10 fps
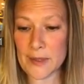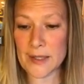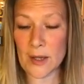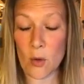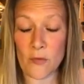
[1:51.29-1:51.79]

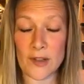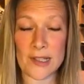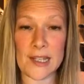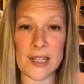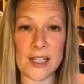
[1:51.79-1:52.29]
So
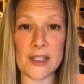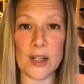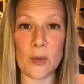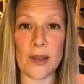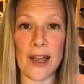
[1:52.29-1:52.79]
obviously
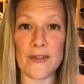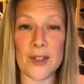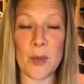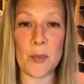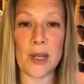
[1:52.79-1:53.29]
Guido will have
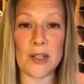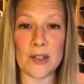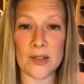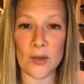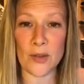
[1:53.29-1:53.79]
some
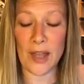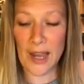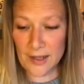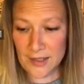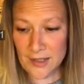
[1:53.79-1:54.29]
opinions on
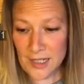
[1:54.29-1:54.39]
that.